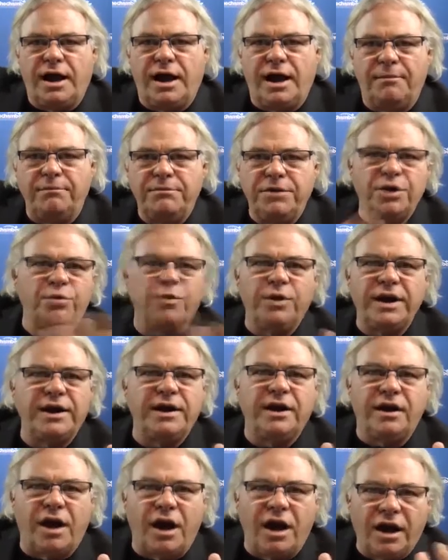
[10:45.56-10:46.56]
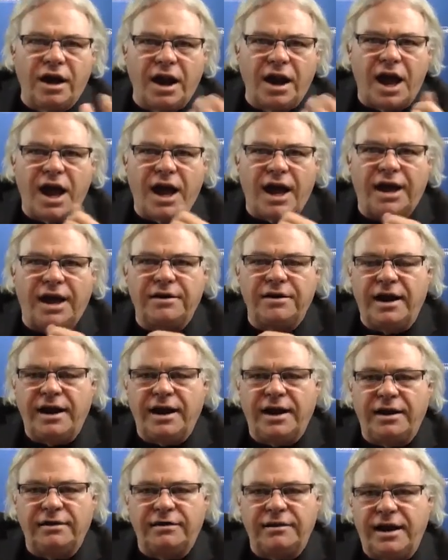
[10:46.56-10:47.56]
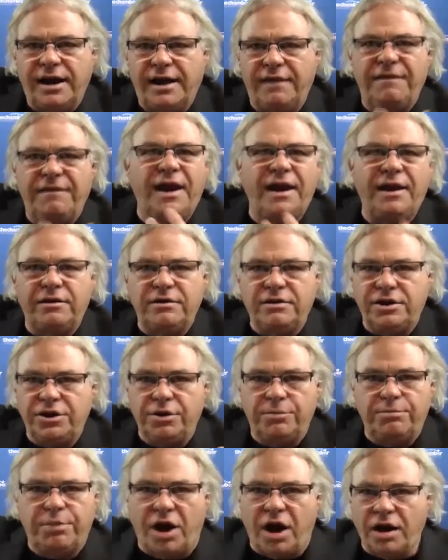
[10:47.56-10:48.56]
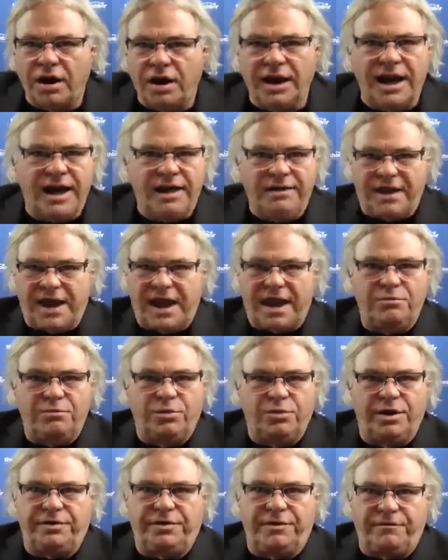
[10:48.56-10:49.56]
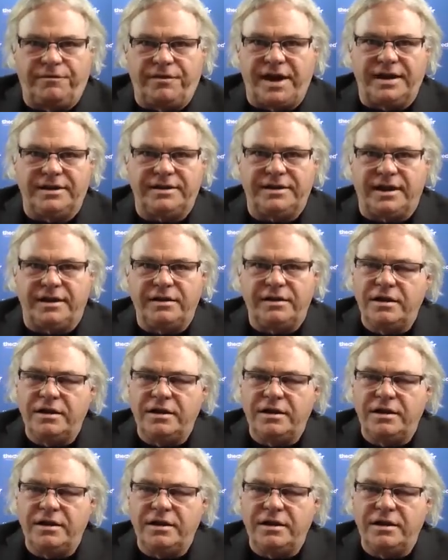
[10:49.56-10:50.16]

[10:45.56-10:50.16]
You read it online, and then you parlay that with the fact that,